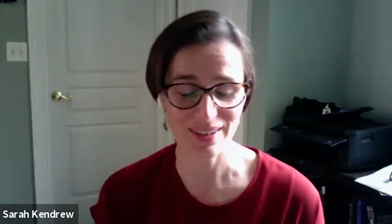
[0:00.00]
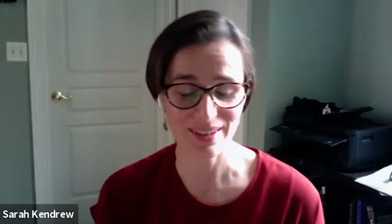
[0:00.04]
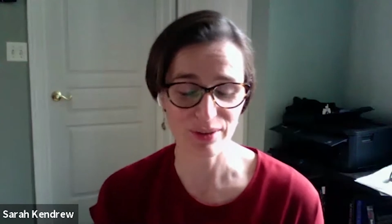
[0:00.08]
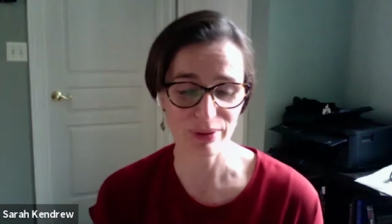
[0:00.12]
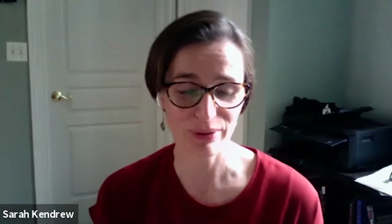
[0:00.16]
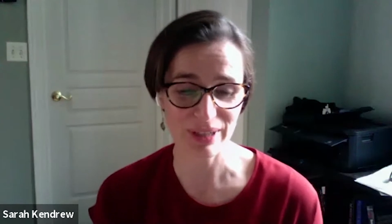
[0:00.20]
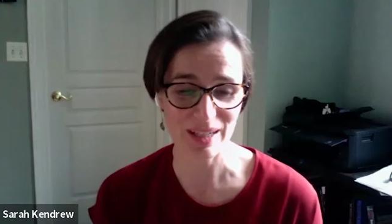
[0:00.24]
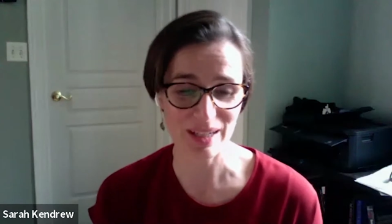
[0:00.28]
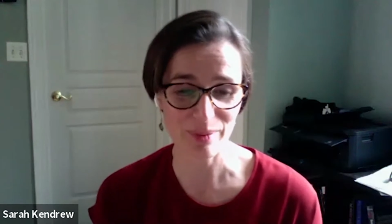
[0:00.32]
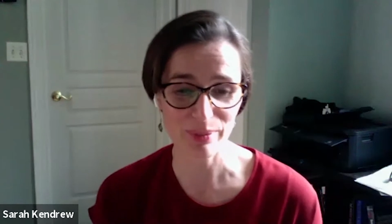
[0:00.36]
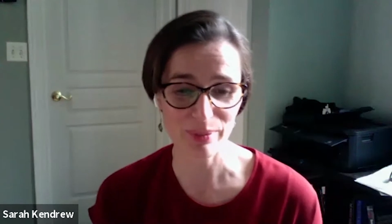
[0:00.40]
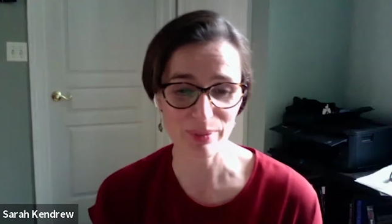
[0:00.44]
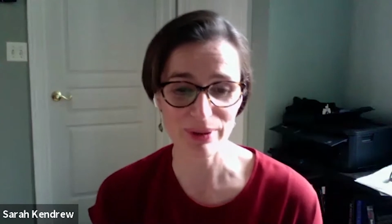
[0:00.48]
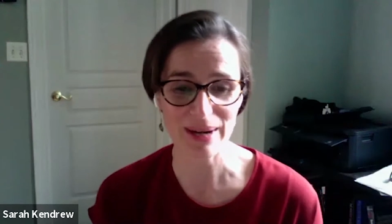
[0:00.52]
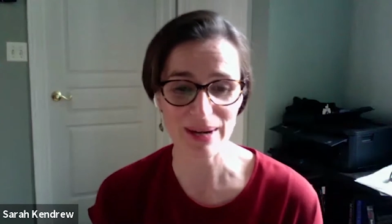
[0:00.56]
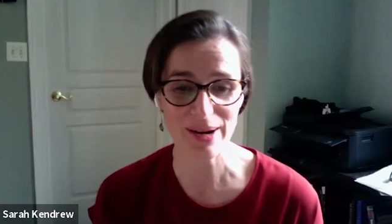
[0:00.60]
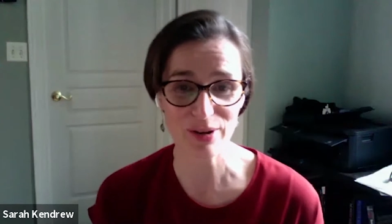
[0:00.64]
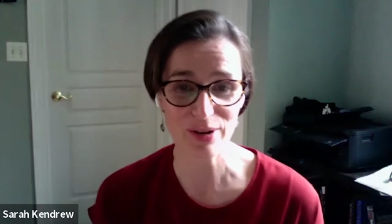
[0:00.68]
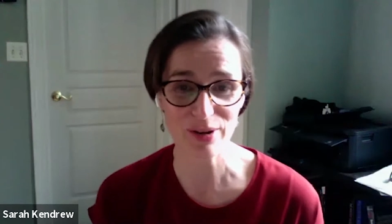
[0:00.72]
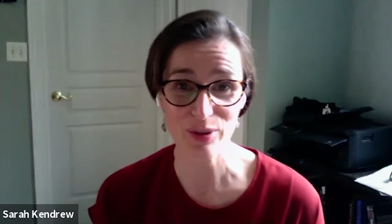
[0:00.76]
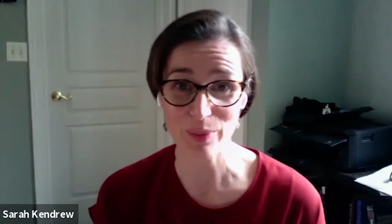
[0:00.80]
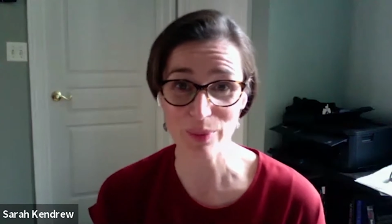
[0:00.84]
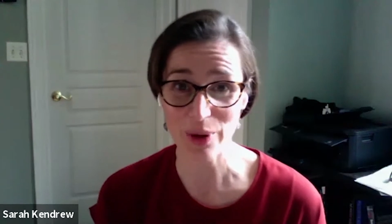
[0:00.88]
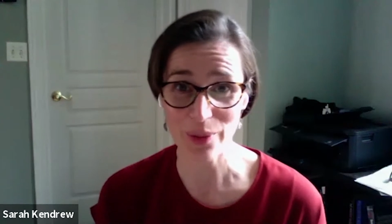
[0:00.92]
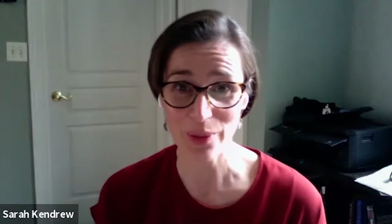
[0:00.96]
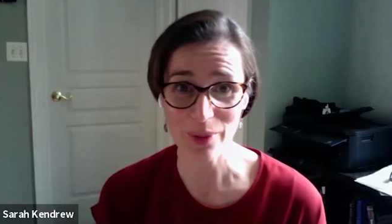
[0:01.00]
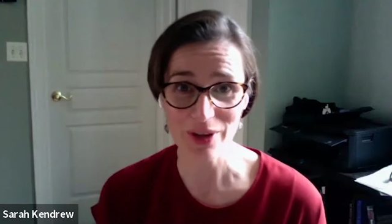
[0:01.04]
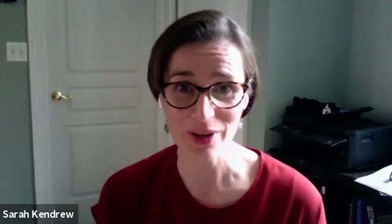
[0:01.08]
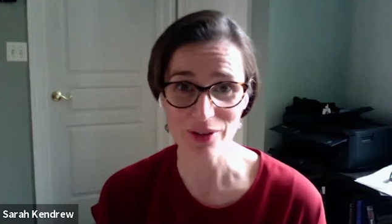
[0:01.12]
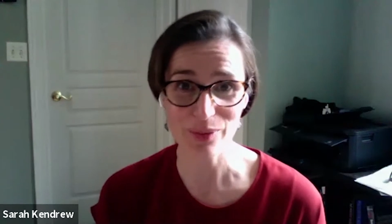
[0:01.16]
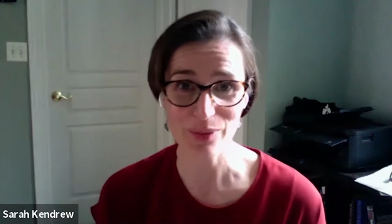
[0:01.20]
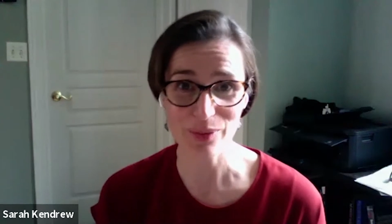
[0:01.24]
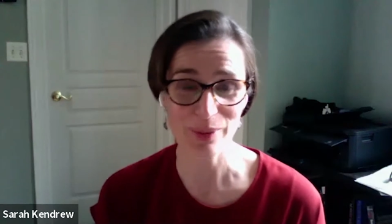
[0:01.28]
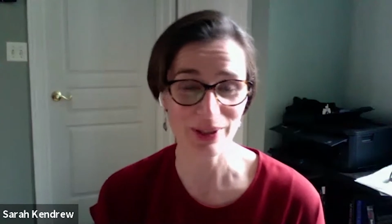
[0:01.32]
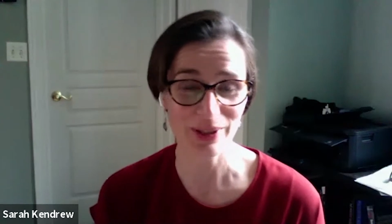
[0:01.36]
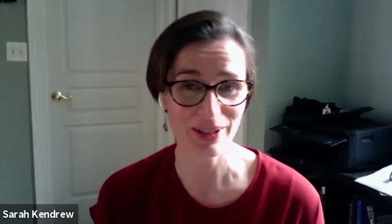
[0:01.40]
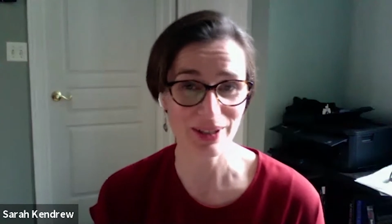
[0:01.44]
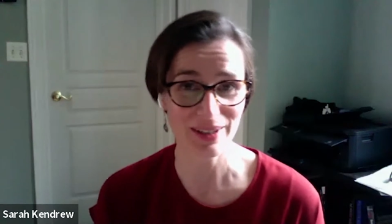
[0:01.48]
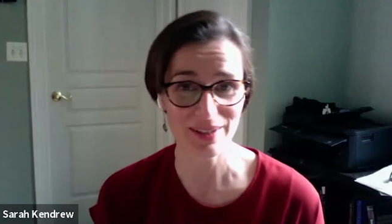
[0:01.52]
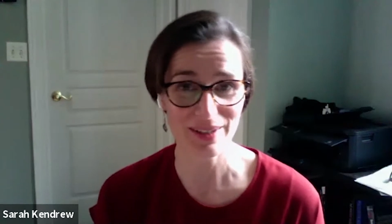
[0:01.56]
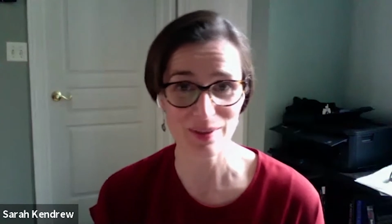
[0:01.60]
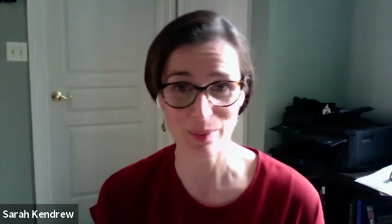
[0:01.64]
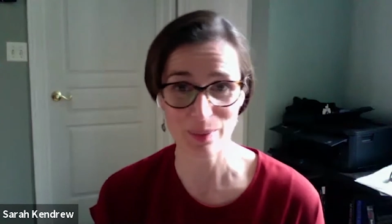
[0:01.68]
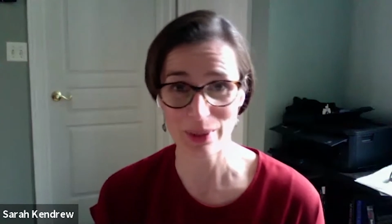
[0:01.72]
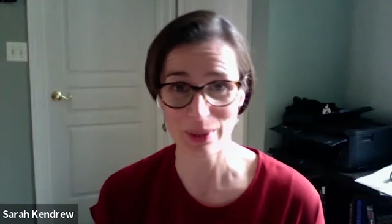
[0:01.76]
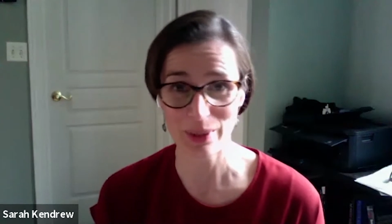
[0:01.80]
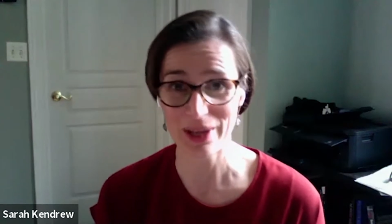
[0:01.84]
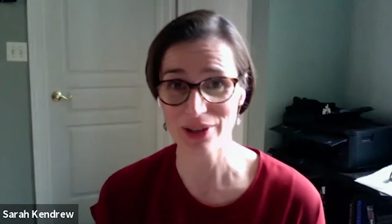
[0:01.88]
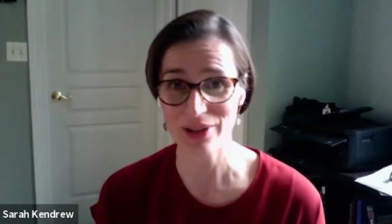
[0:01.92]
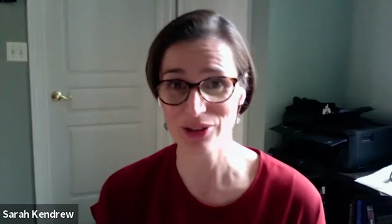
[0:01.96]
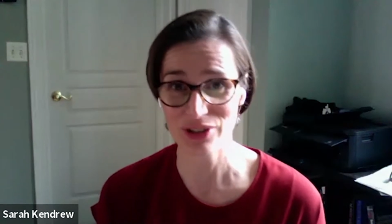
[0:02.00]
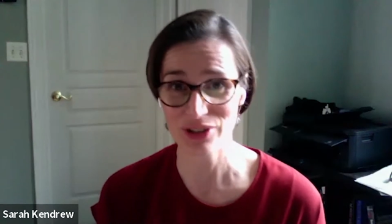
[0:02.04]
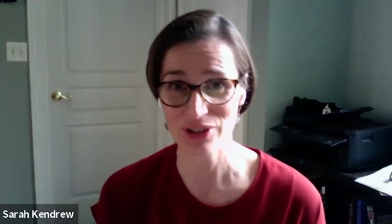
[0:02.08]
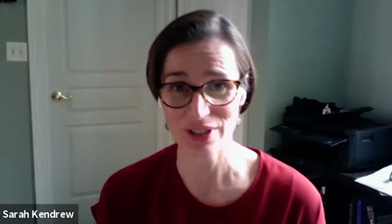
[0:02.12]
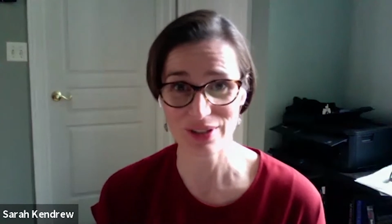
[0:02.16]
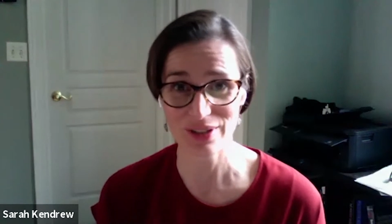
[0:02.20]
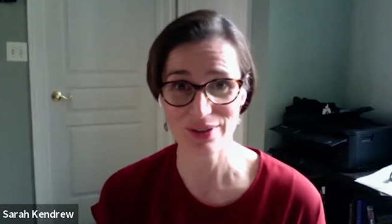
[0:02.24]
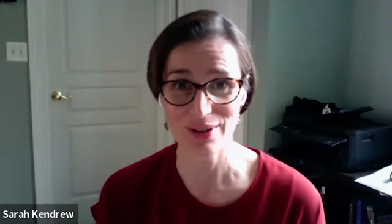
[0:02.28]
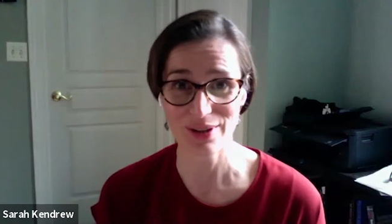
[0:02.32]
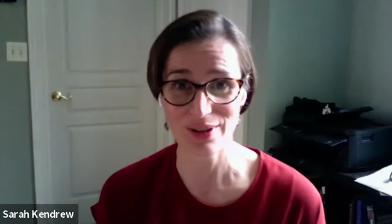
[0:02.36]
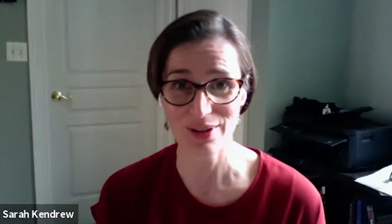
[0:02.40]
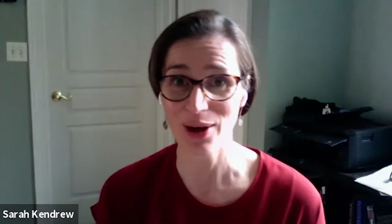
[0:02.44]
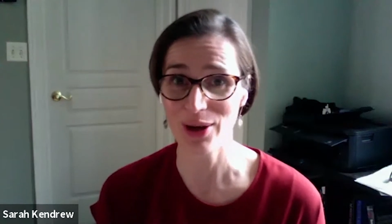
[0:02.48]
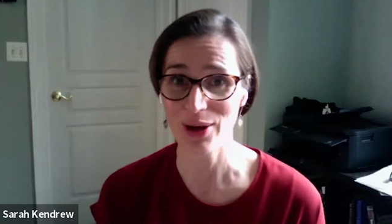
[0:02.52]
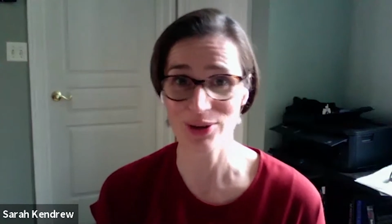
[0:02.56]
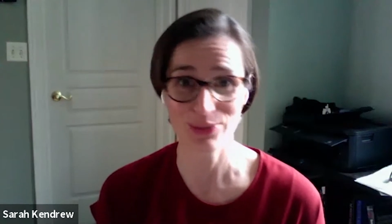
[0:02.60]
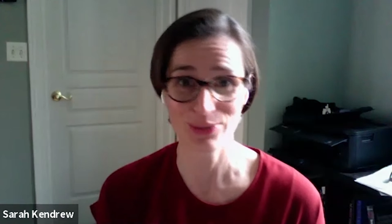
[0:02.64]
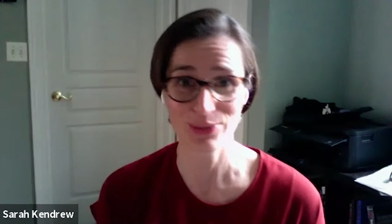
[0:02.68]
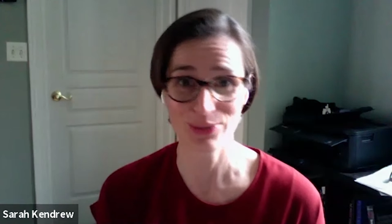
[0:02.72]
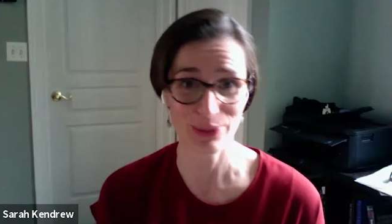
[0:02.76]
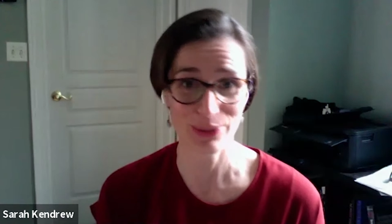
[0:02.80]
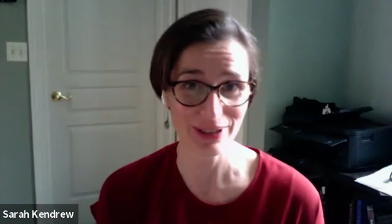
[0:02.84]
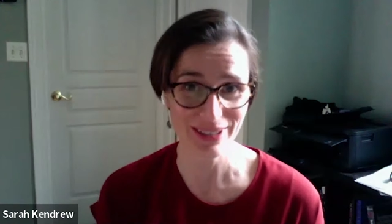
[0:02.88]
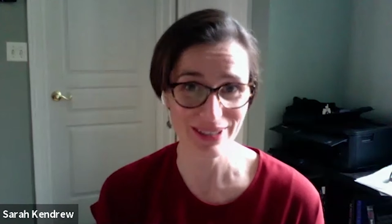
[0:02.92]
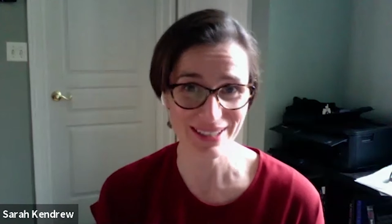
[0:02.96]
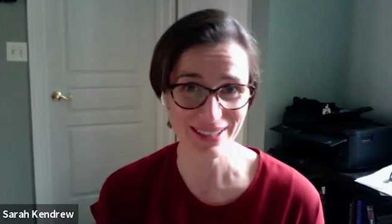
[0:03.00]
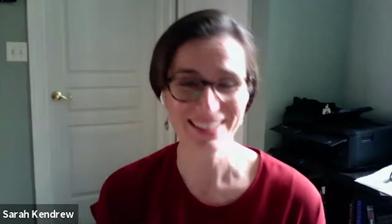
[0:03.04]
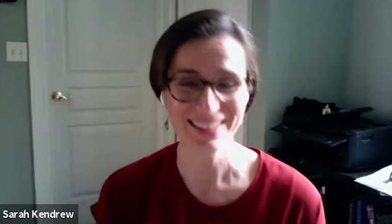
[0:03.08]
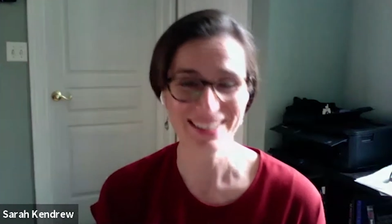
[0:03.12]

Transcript: a really proud moment because PhDs are hard work.